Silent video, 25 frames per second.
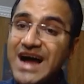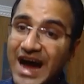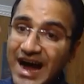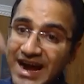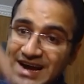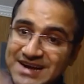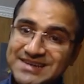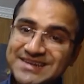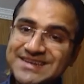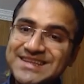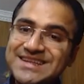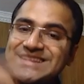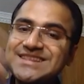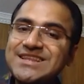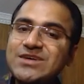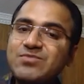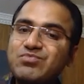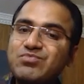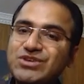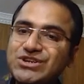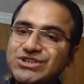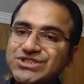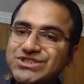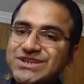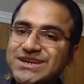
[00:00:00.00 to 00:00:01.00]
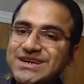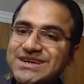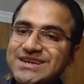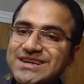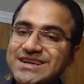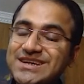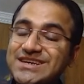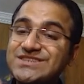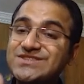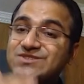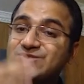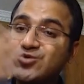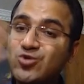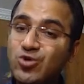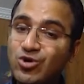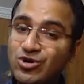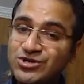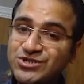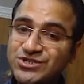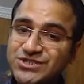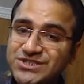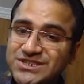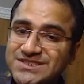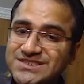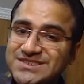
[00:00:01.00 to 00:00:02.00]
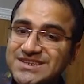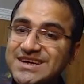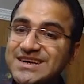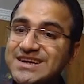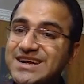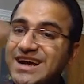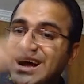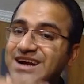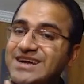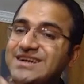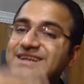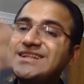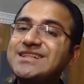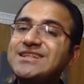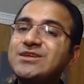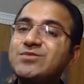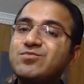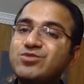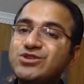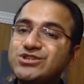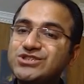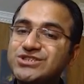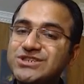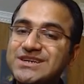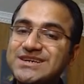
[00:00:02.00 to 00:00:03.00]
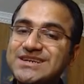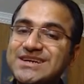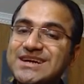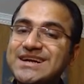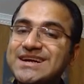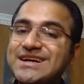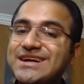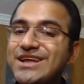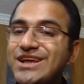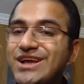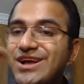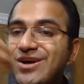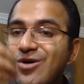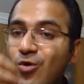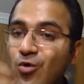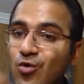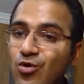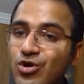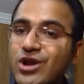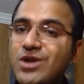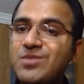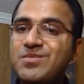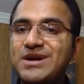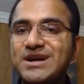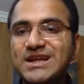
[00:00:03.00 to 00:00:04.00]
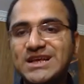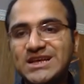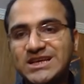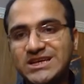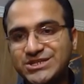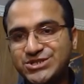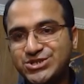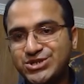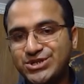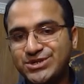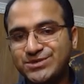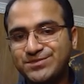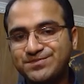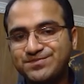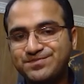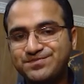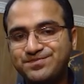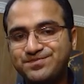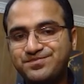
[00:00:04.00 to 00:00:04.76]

Until the patient is conscious and until the patient can take oral medication.